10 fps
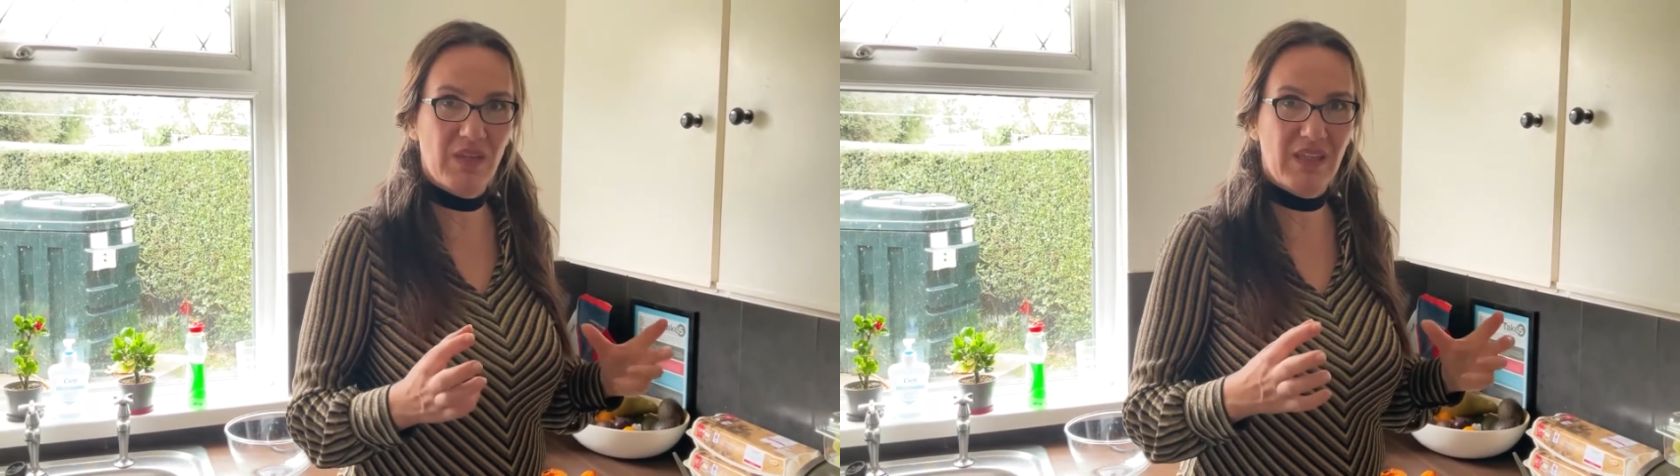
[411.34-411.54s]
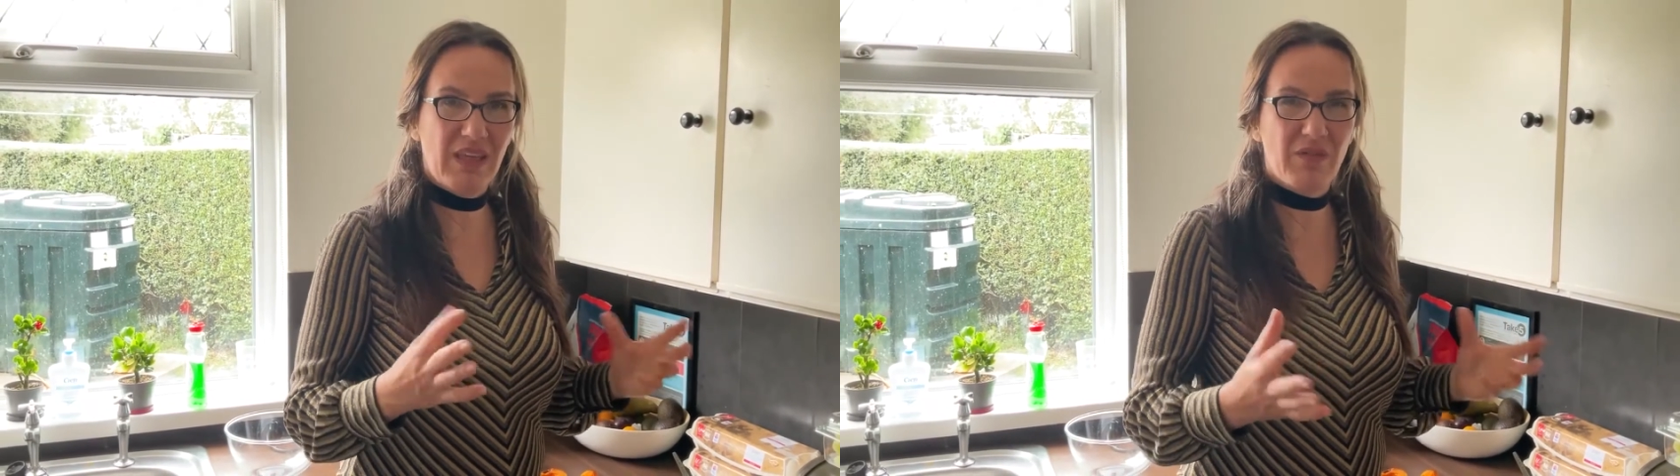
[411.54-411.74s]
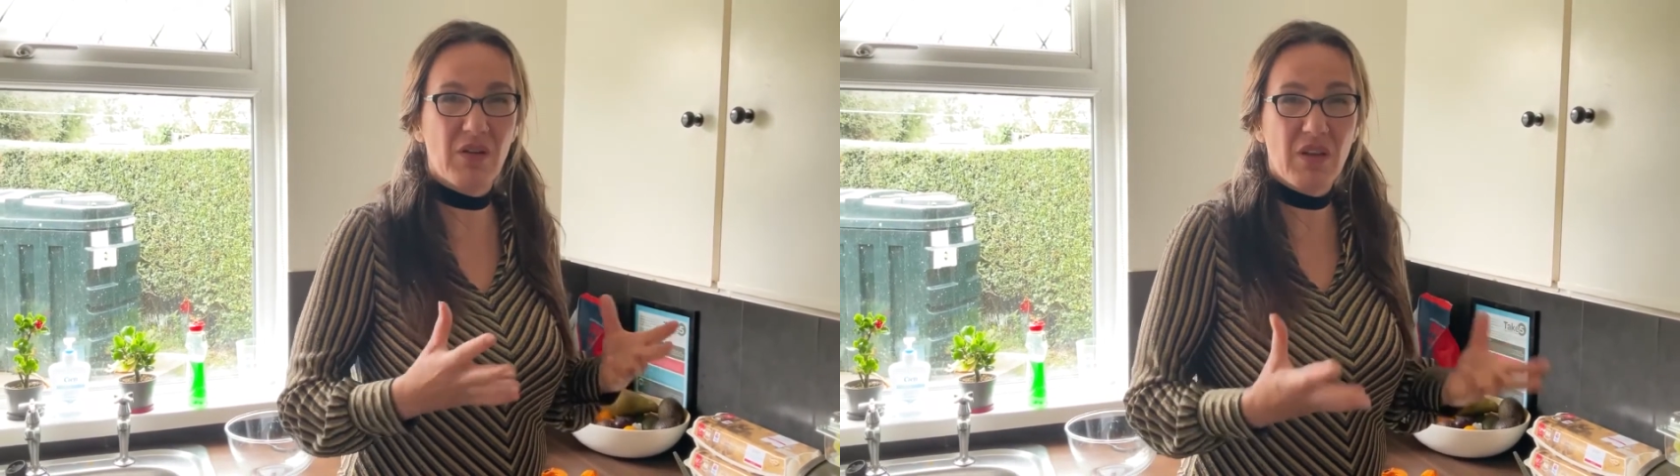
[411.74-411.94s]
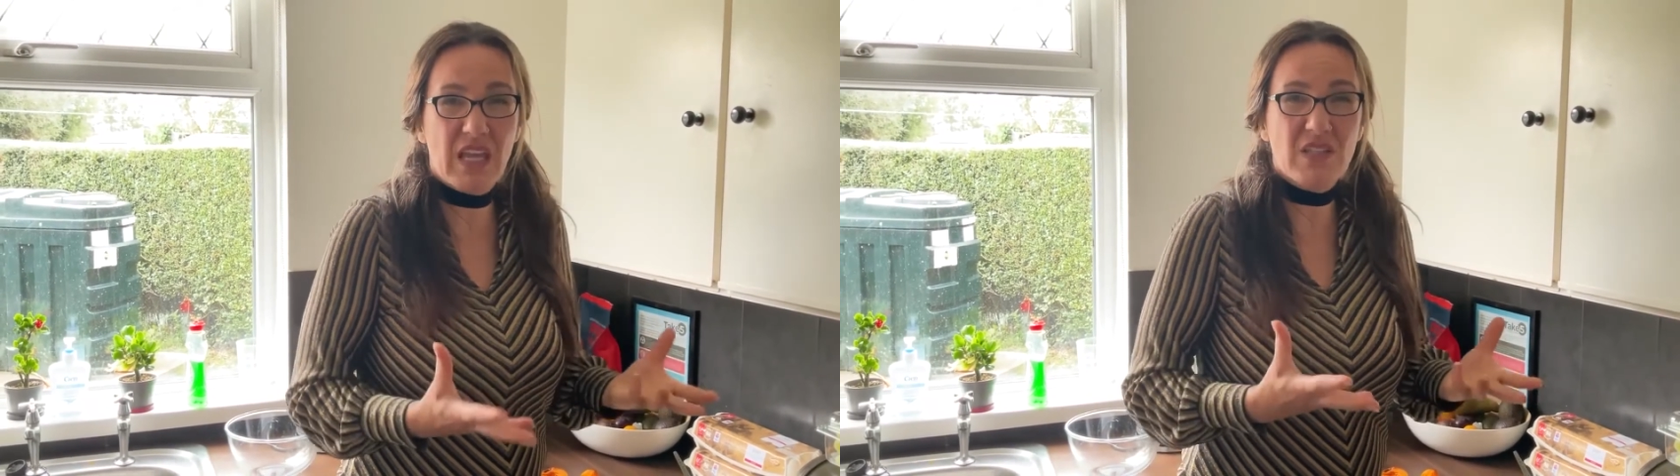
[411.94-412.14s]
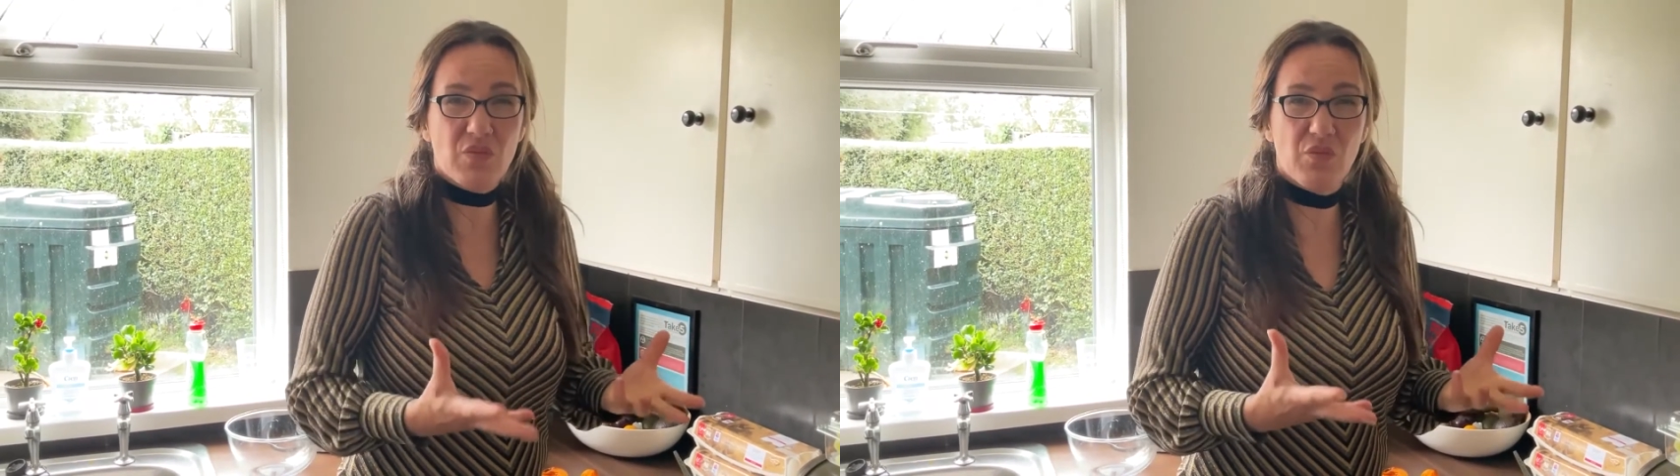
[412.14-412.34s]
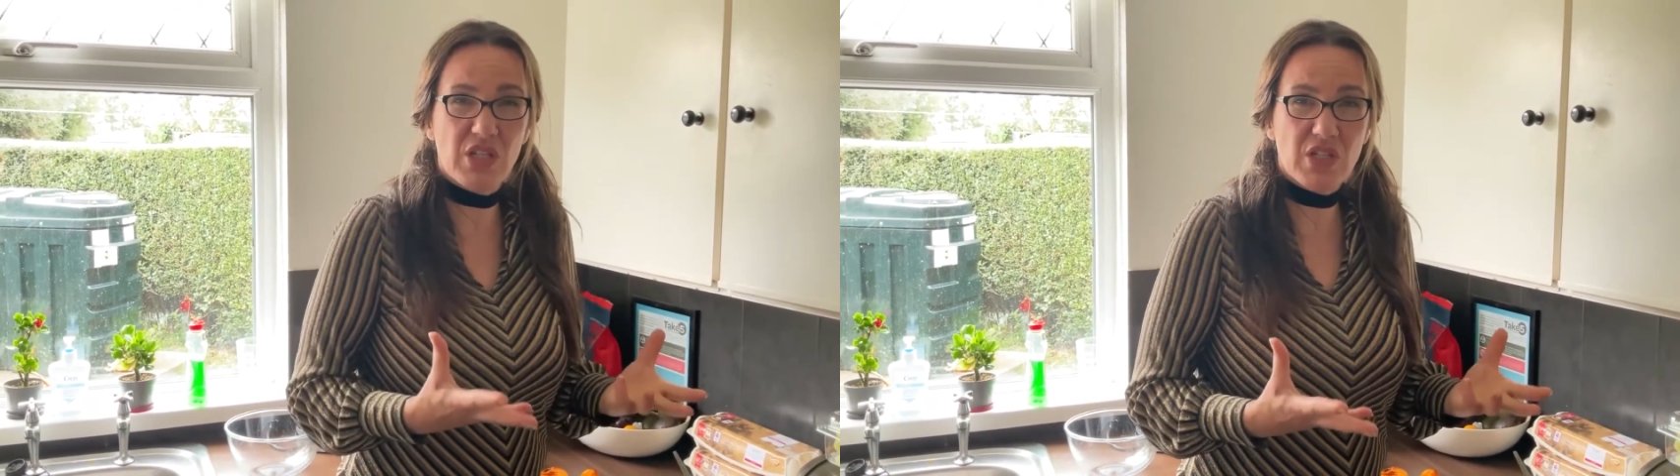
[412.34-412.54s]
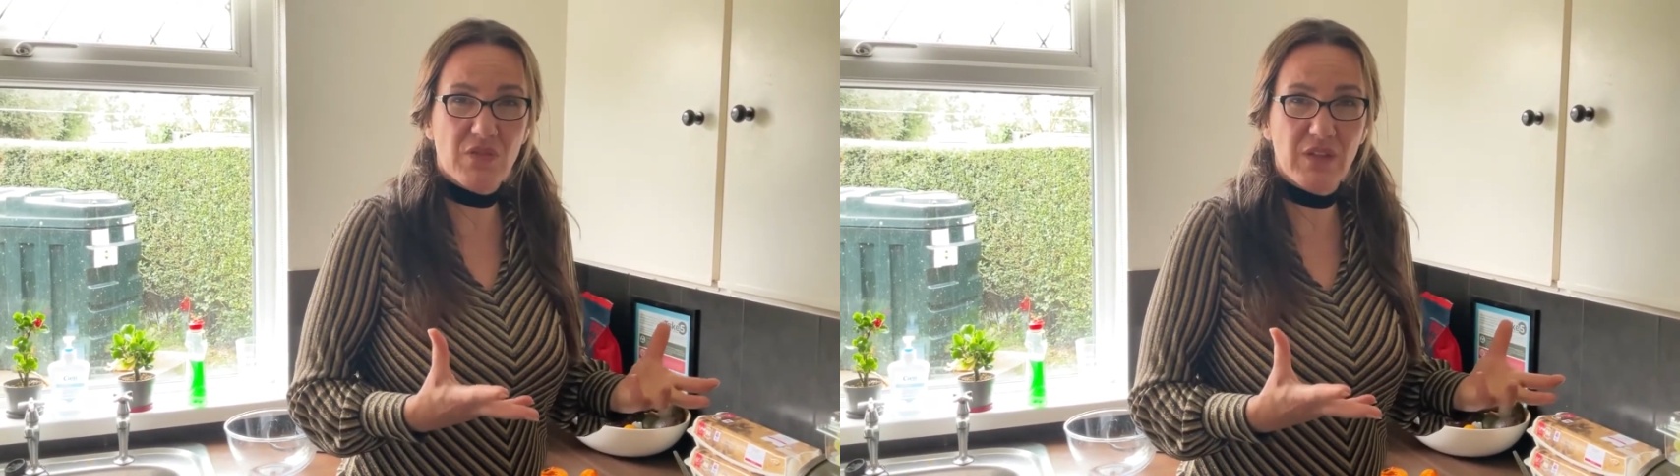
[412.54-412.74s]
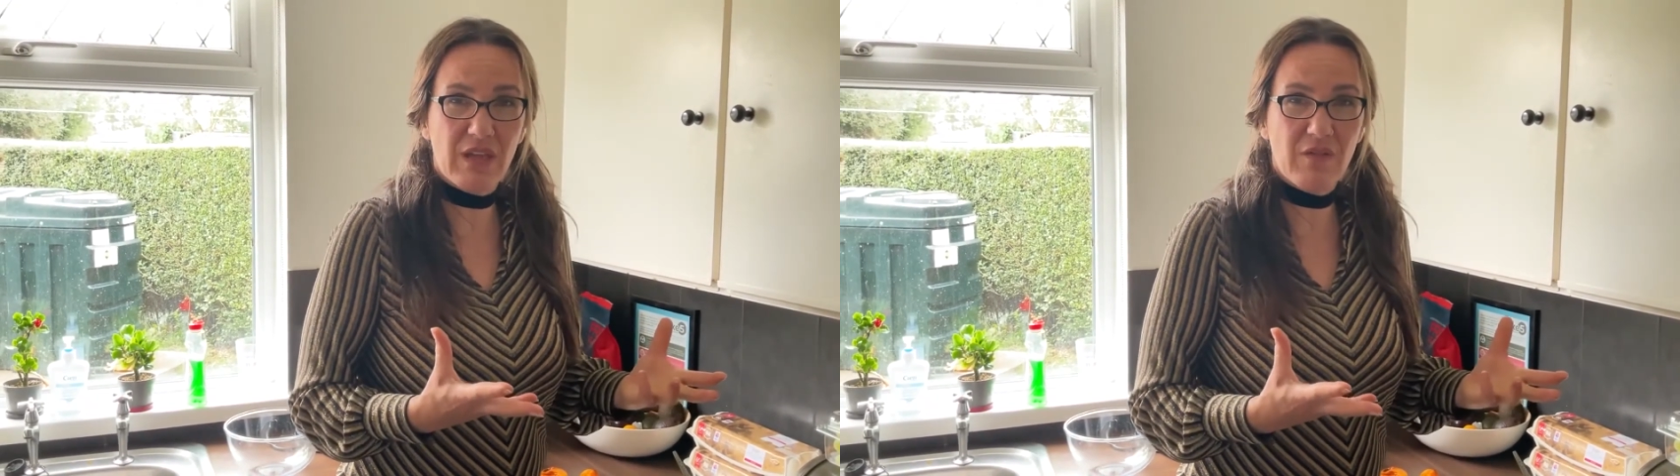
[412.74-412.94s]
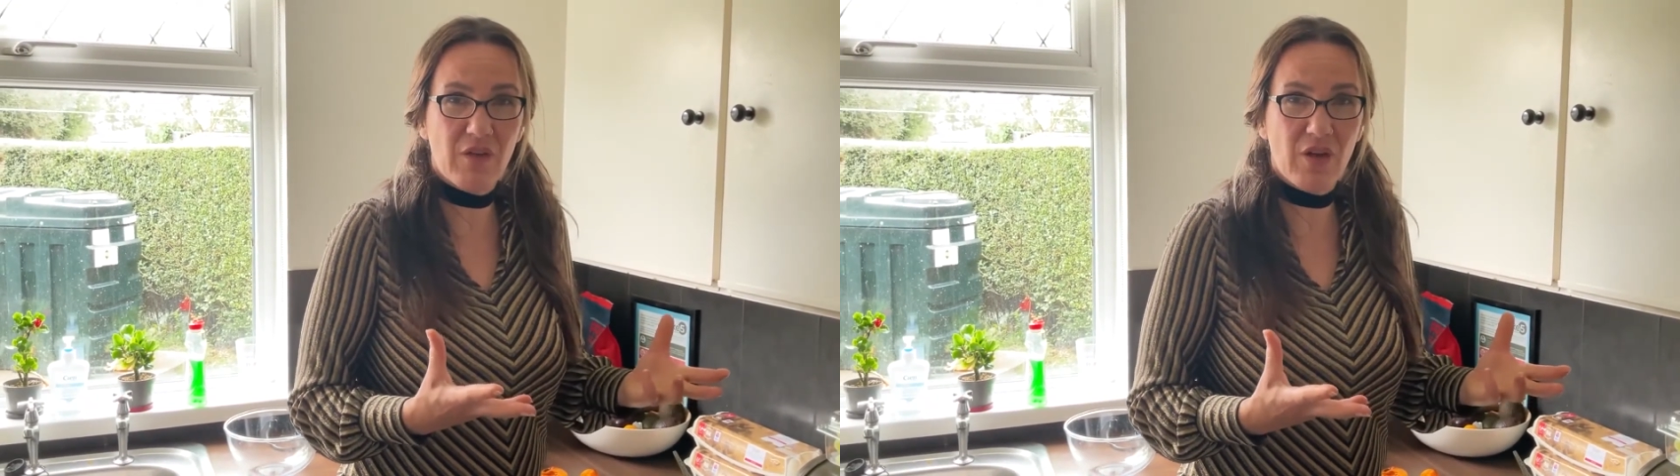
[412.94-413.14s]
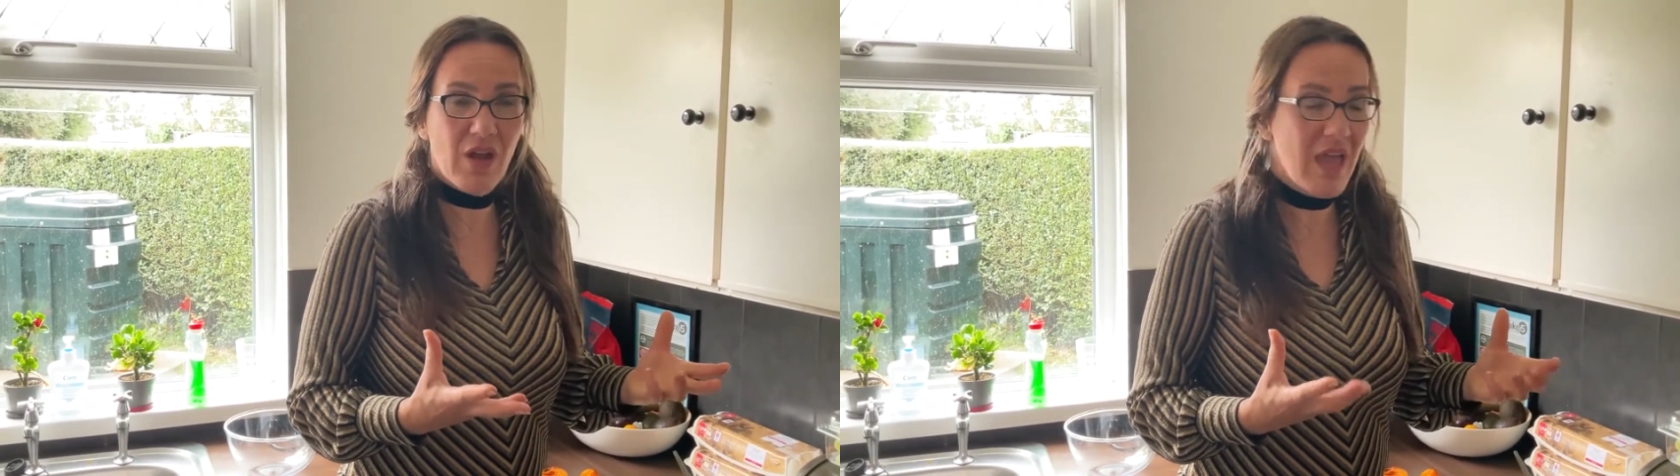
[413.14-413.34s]
give it a nice rich
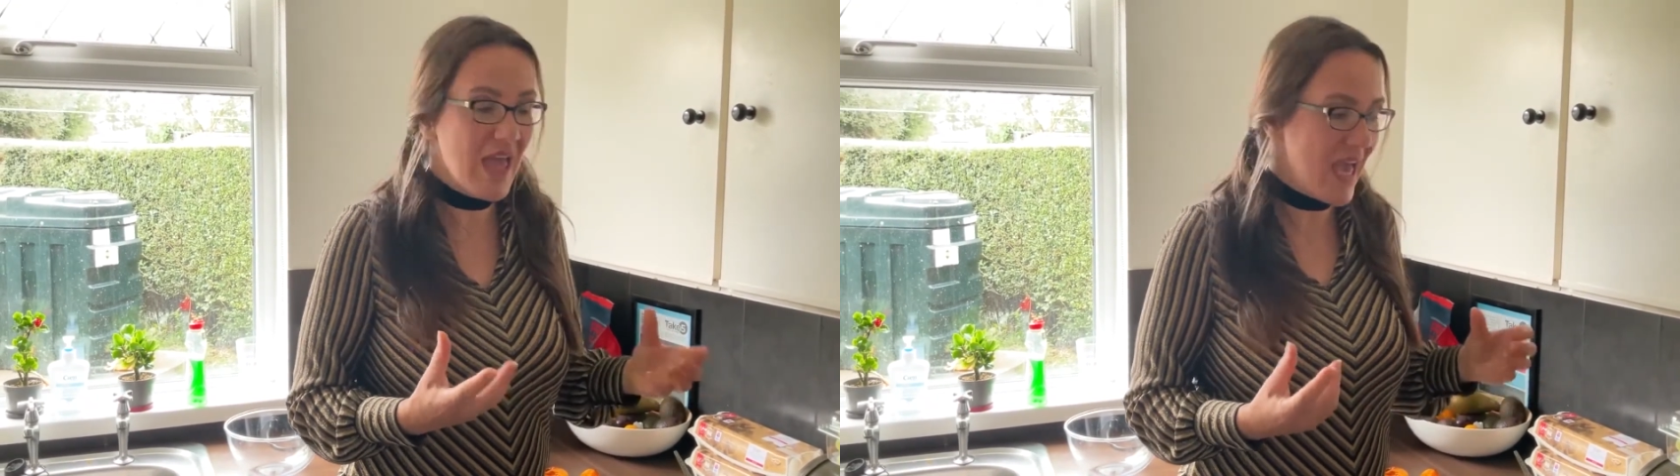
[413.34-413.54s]
flavor.